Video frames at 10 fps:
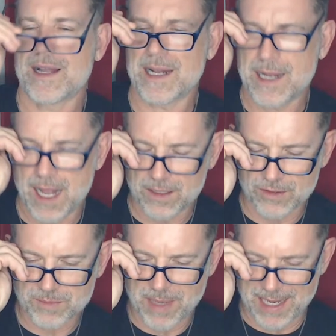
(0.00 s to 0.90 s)

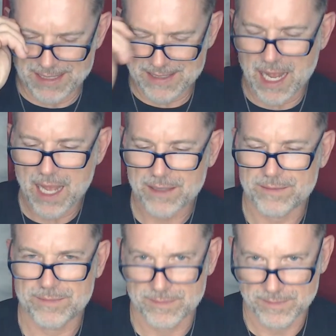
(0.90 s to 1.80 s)
Goggles Paisan.
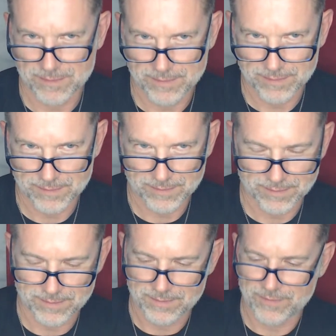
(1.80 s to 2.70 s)

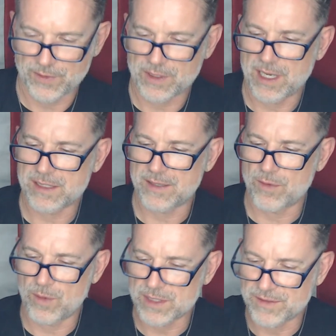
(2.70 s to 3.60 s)
You guys ever
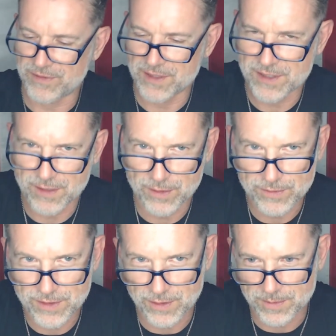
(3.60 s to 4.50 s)
watch the
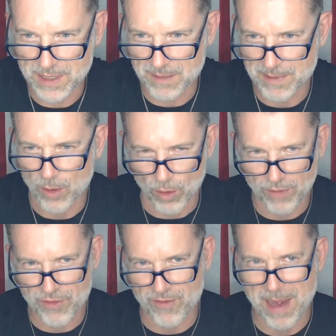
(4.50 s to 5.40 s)
Flintstones? You know what I'm talking about? Or
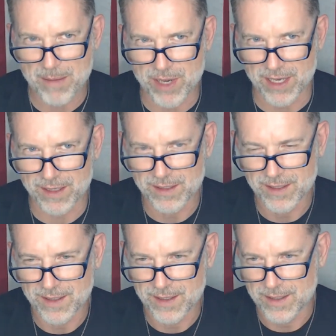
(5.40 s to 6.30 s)
if you're from Aberdeen
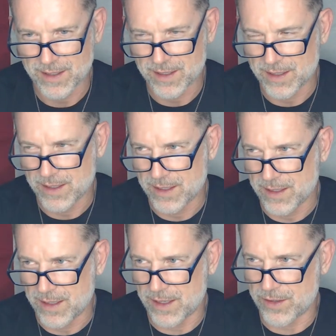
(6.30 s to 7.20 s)

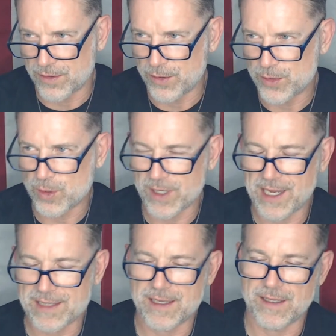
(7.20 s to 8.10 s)
and you knew Tori
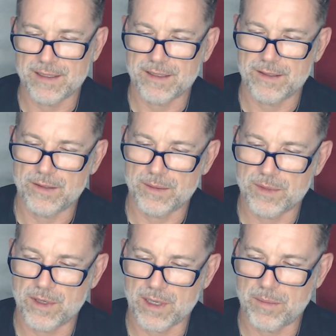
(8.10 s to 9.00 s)
Gazdia, you know what I'm
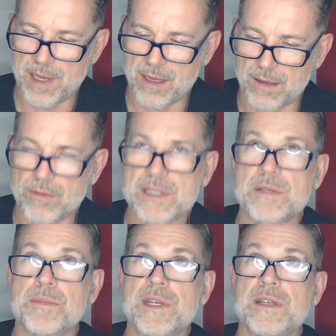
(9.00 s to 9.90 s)
talking about. Rest
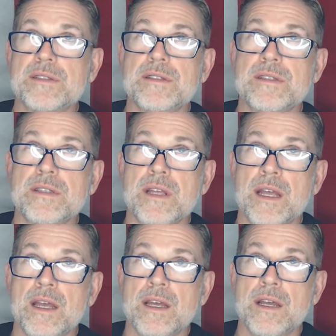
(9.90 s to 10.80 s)
in peace
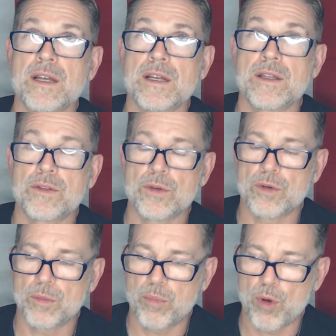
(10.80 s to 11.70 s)

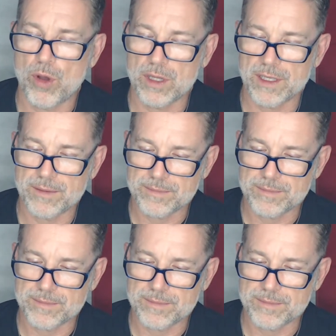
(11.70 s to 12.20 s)
to Paulie.